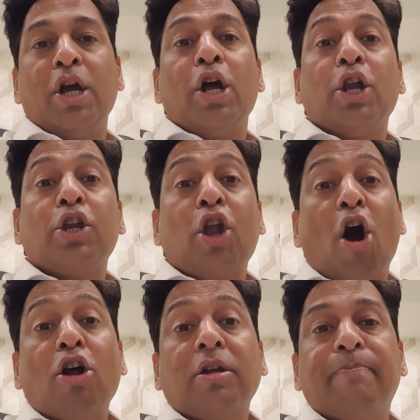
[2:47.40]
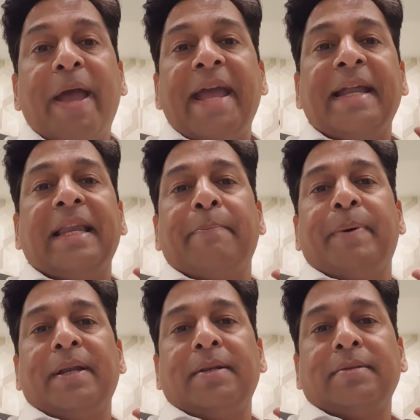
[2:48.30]

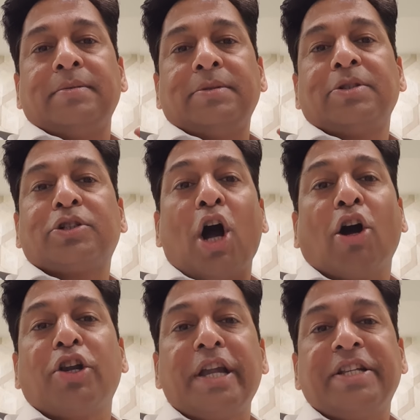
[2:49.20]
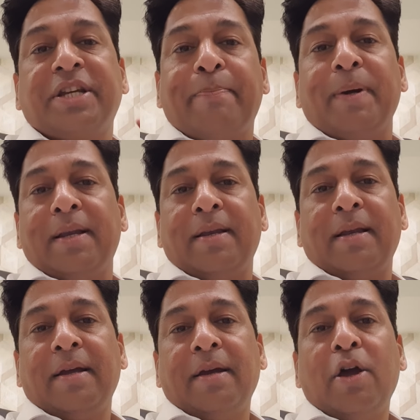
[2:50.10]
non-bailable, cognizable
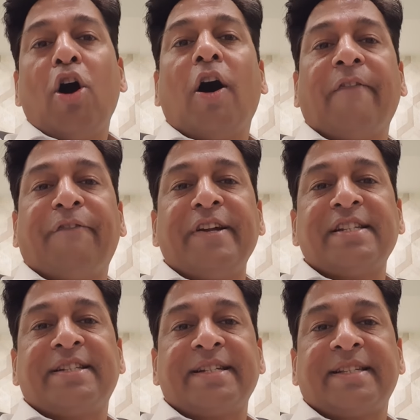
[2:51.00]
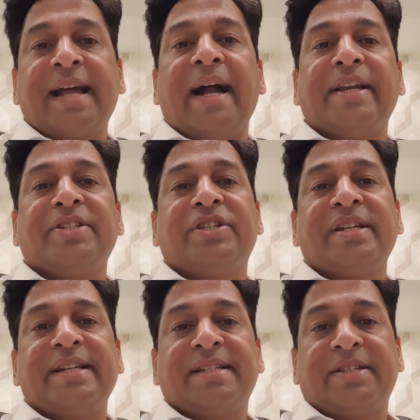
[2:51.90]
offences under
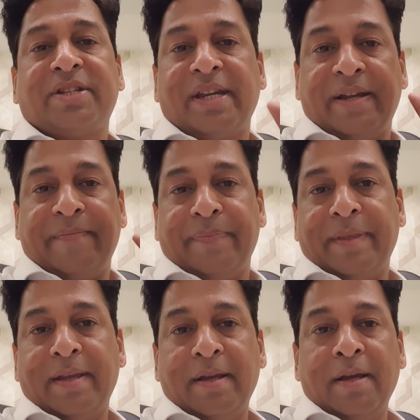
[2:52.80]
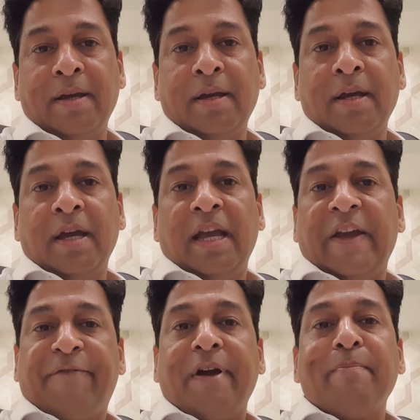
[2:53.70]
GST.
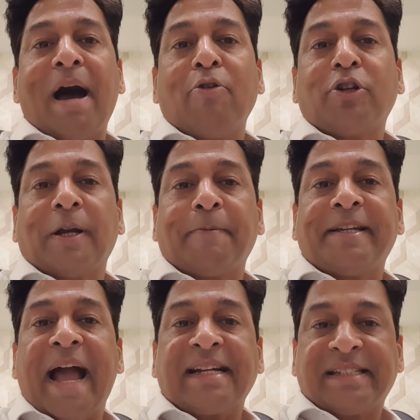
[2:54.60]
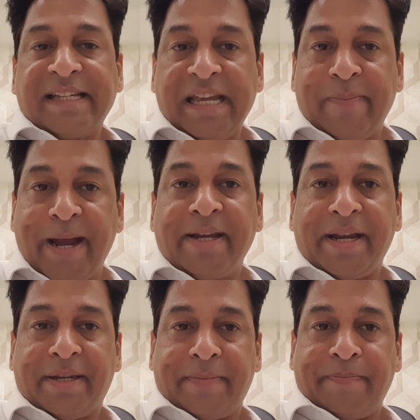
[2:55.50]
If amount of tax
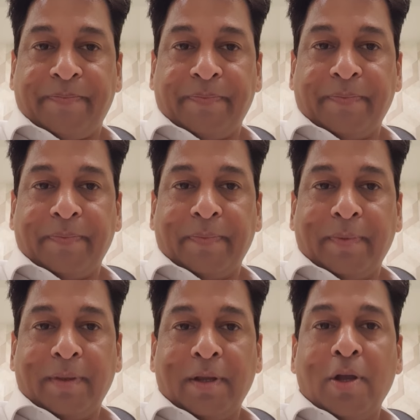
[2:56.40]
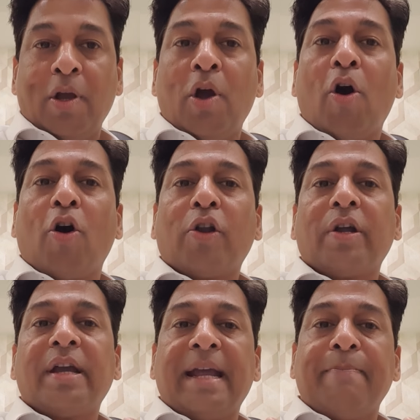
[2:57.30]
evaded or
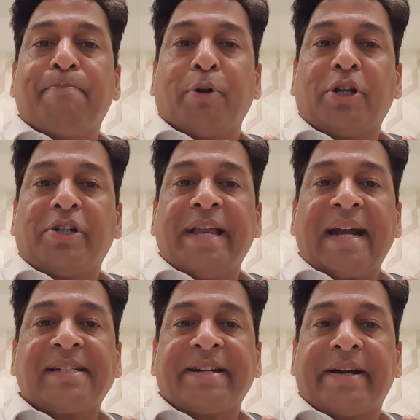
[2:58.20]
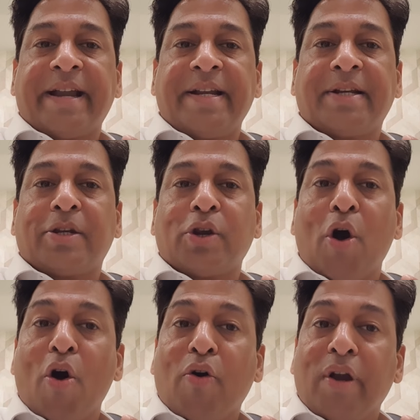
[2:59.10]
input tax credit
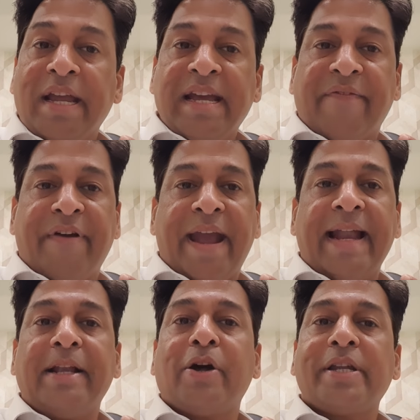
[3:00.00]
wrongly availed or